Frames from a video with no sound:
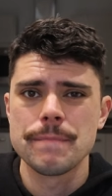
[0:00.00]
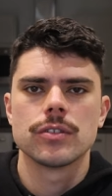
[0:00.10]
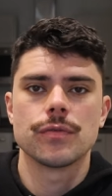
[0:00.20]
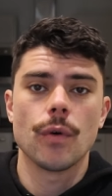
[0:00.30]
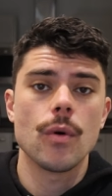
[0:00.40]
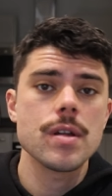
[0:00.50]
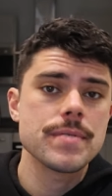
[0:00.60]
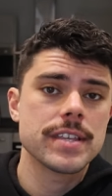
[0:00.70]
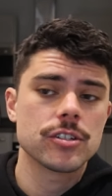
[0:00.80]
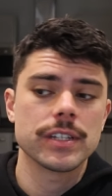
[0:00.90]
So if we're already
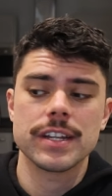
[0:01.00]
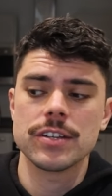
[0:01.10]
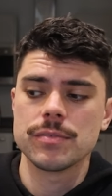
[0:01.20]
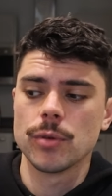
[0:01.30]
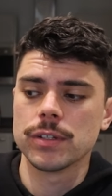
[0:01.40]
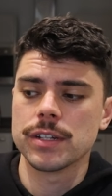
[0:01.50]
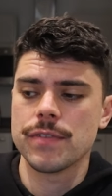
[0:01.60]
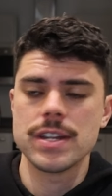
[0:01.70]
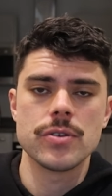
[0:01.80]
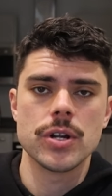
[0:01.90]
potentially getting a smaller
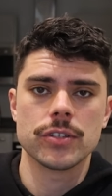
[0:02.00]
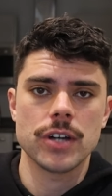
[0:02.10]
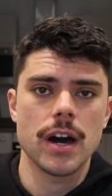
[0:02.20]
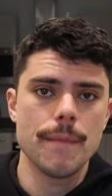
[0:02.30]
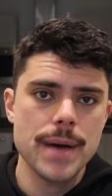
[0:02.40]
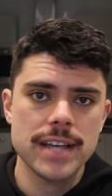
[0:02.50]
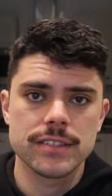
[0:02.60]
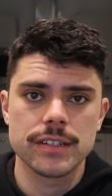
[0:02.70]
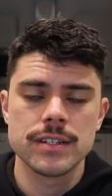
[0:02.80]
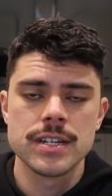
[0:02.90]
defender in Oscar Hein
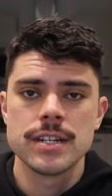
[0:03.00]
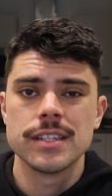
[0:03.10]
Baston,